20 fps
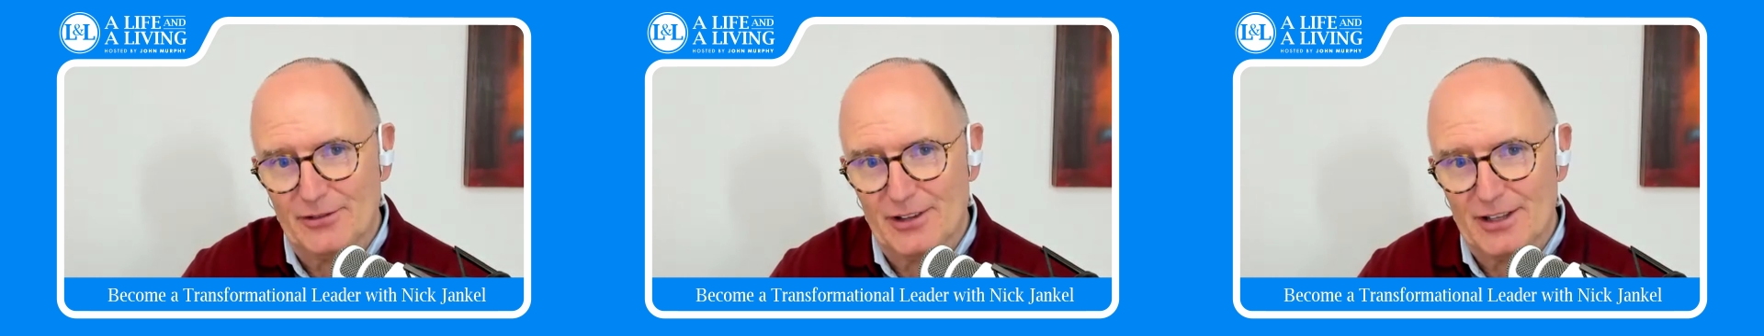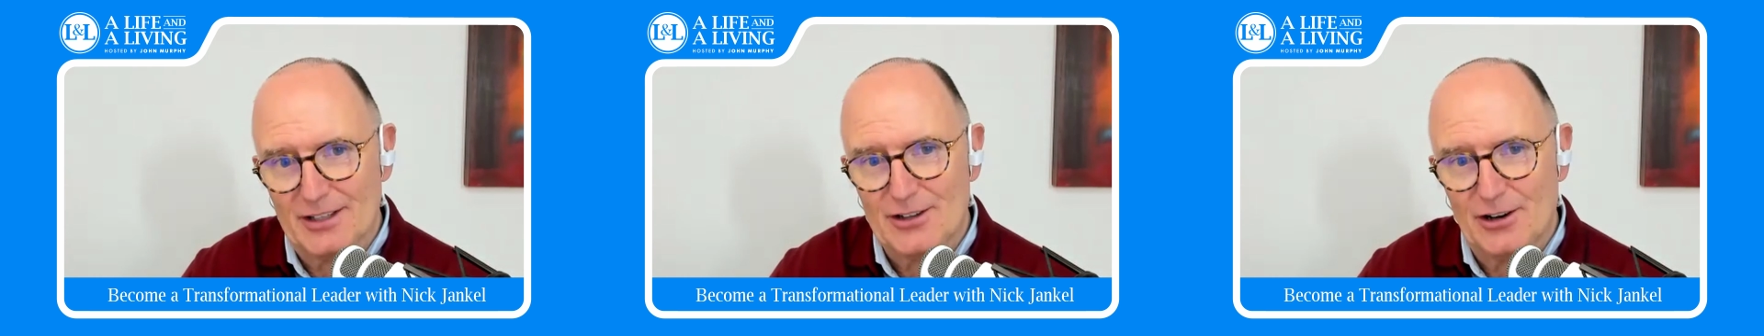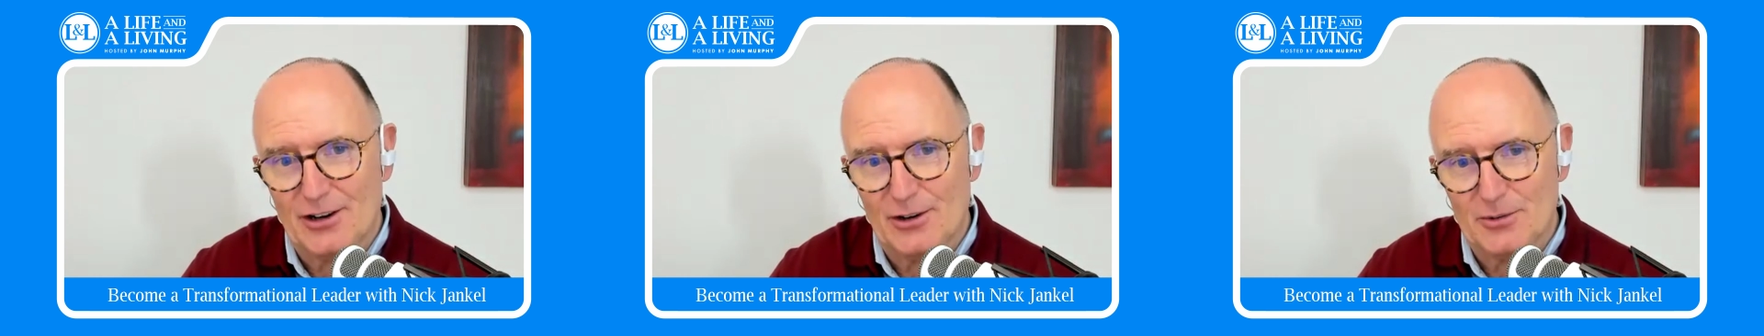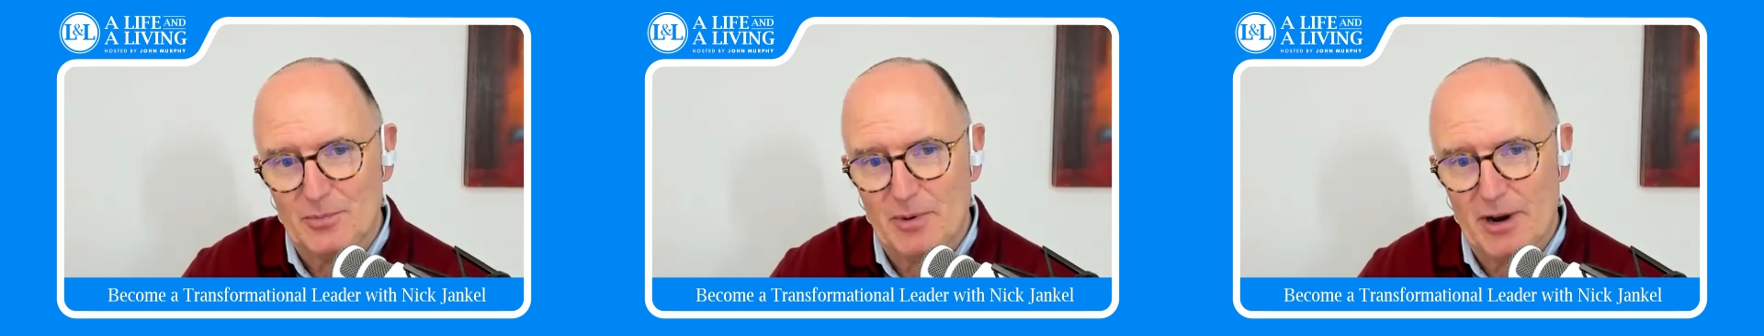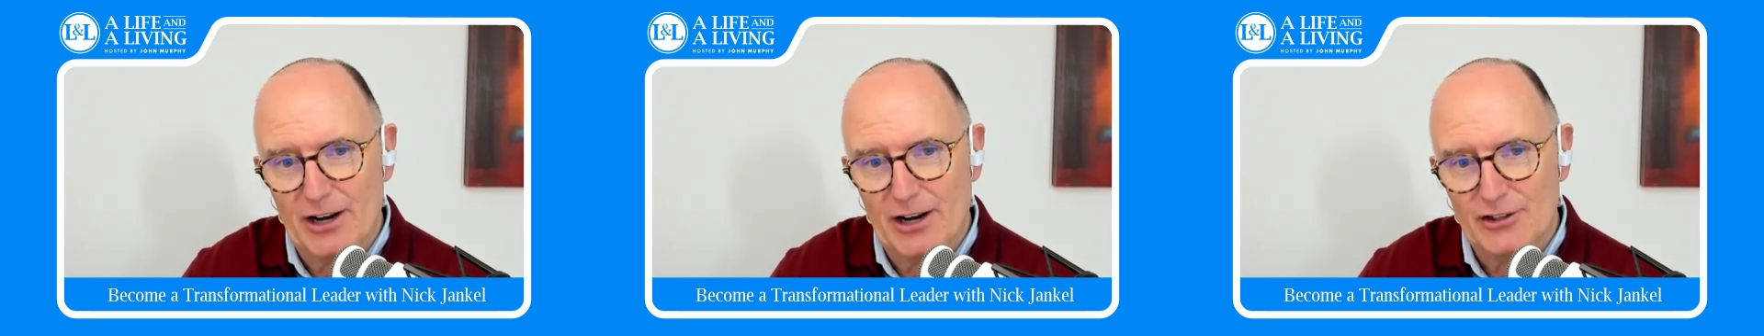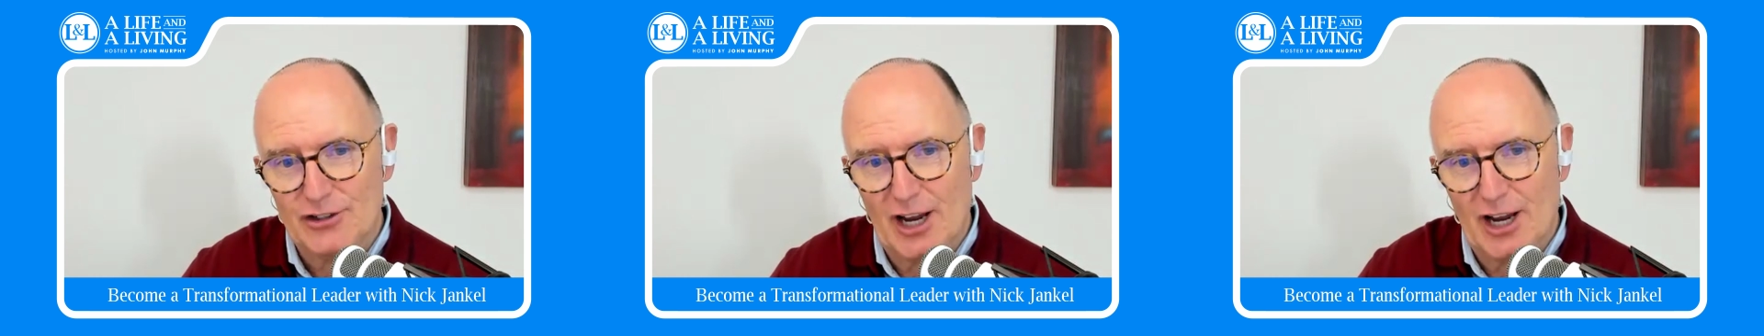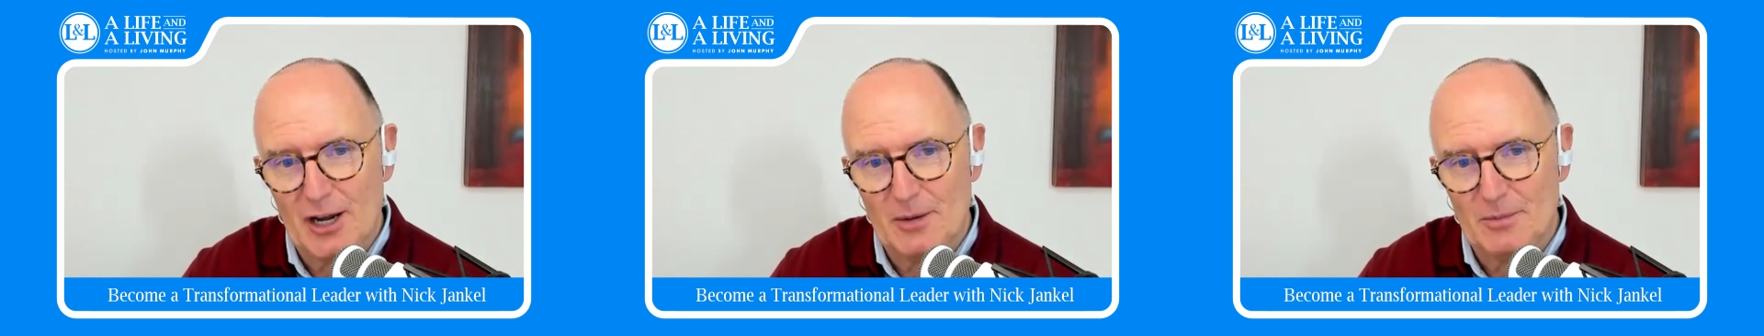this goes
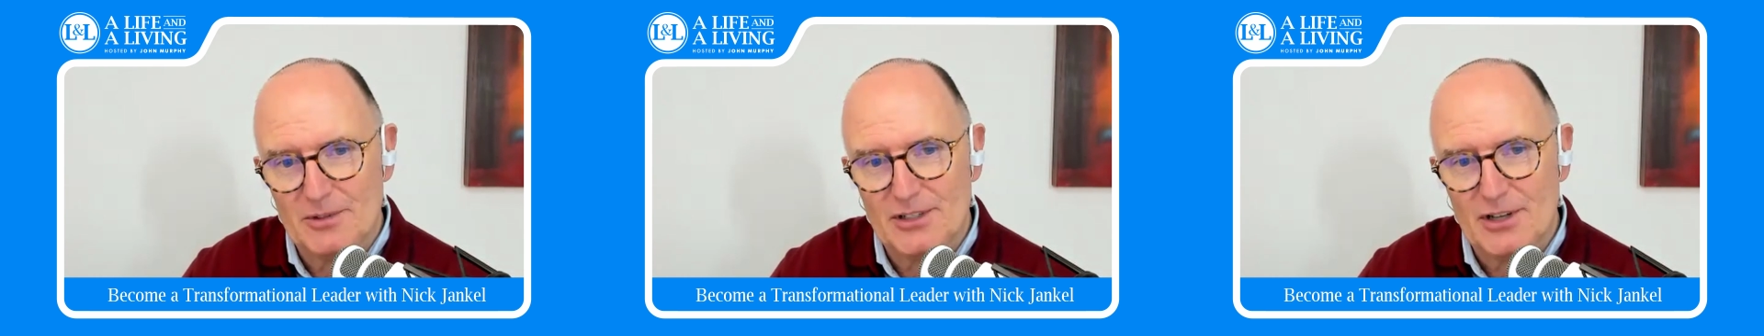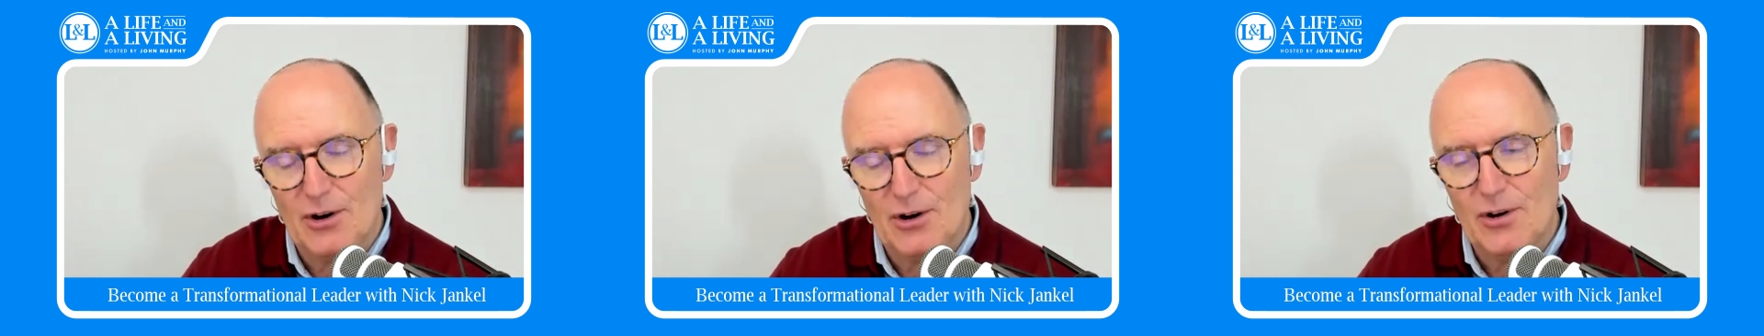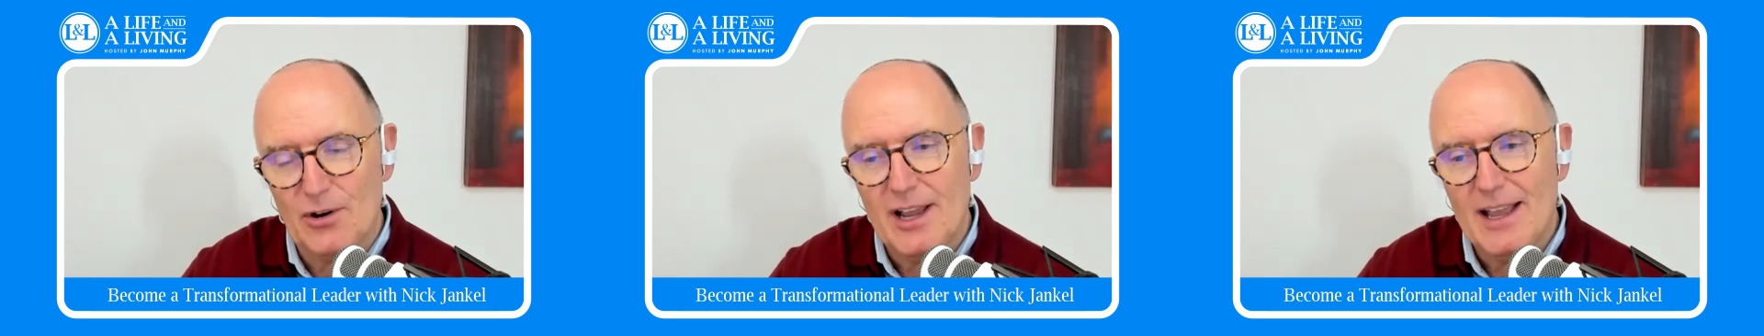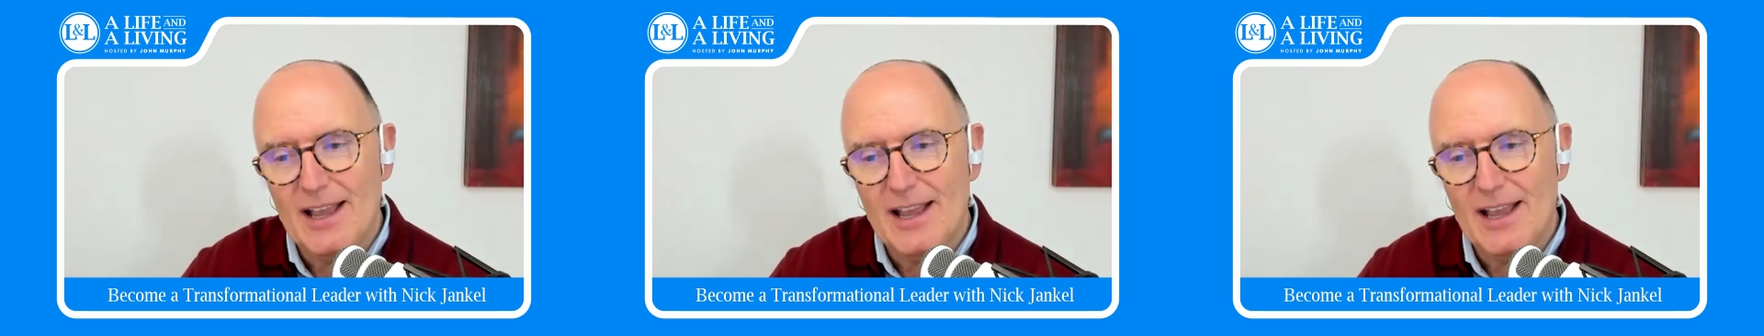pear-shaped. So,